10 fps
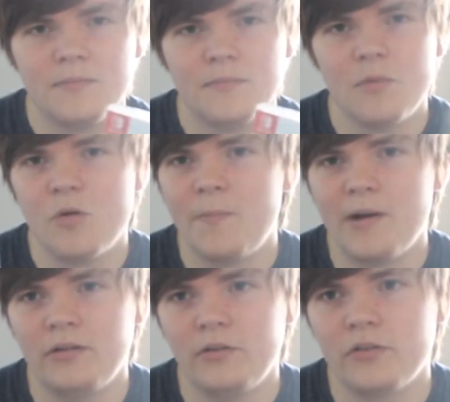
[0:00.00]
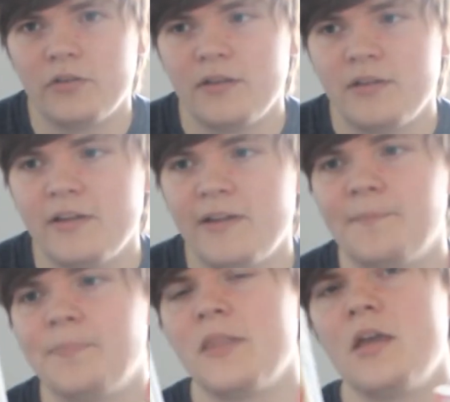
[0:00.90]
more battles. So yeah.
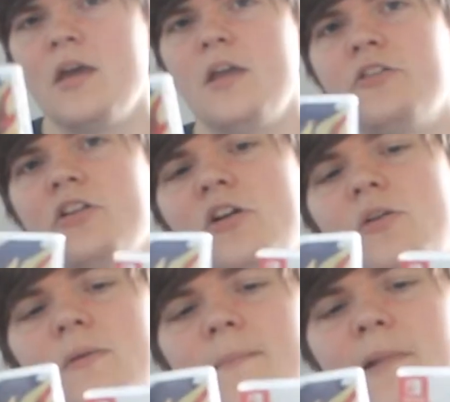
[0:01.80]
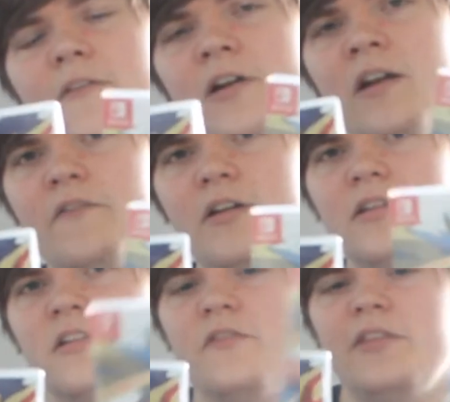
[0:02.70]
So my final
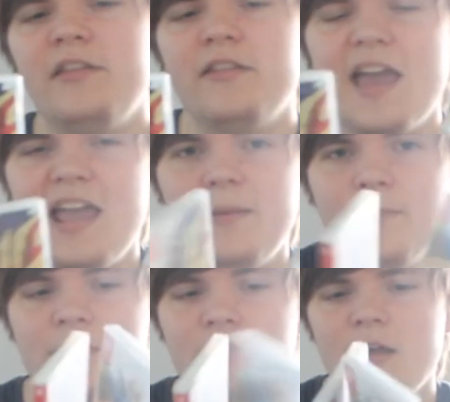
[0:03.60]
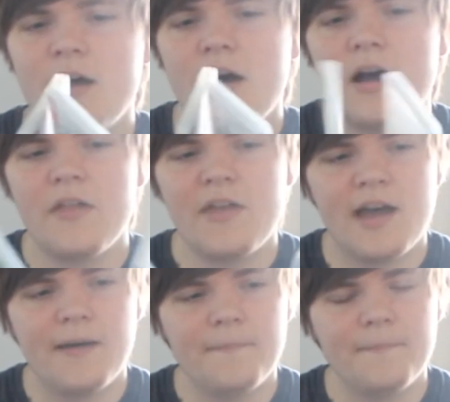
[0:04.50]
verdict for these games are
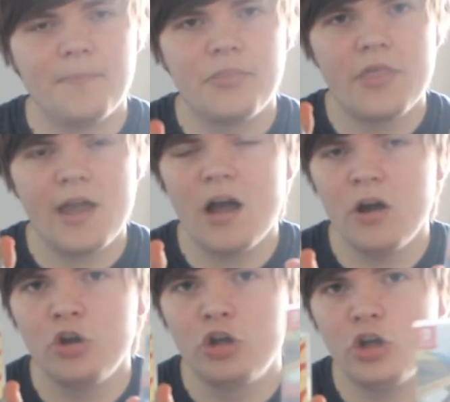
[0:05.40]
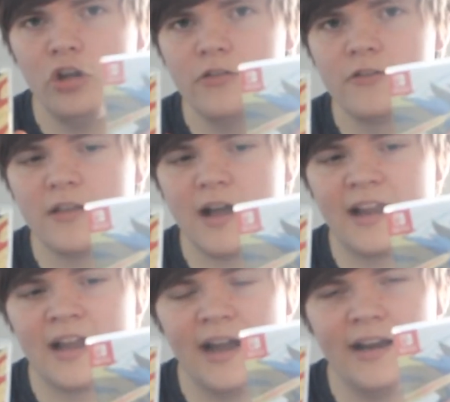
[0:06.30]
that they are good. I
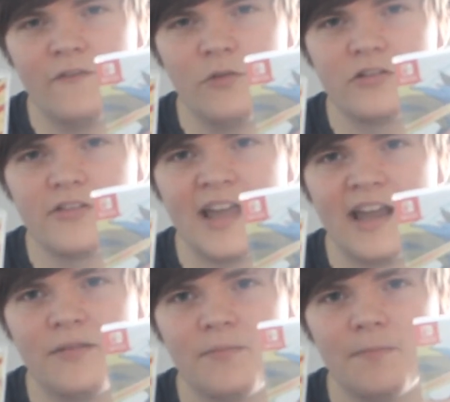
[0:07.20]
kind of wish they had.